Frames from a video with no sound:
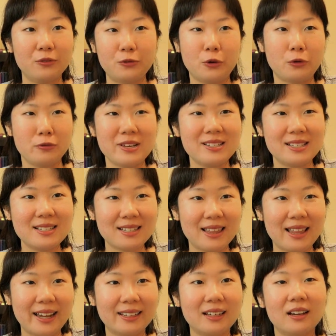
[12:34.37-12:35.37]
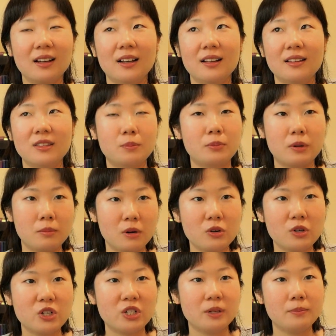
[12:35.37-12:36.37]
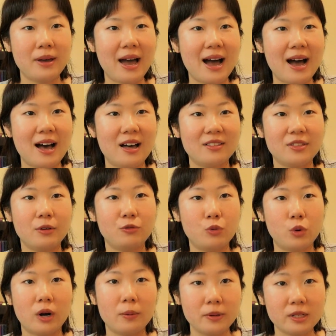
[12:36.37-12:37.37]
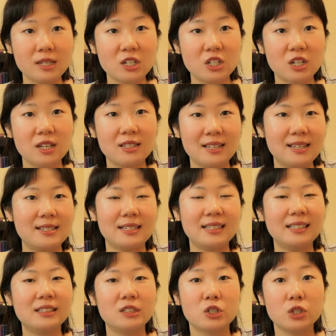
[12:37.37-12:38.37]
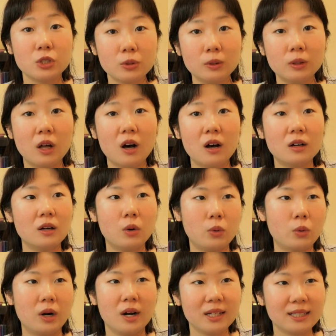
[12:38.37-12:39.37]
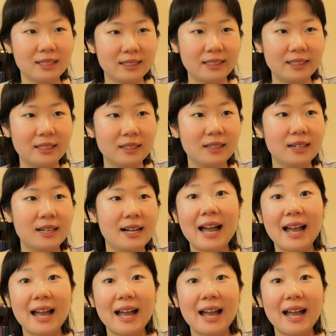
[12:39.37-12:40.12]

for reasons like the promotion path for a position is either too long or unclear.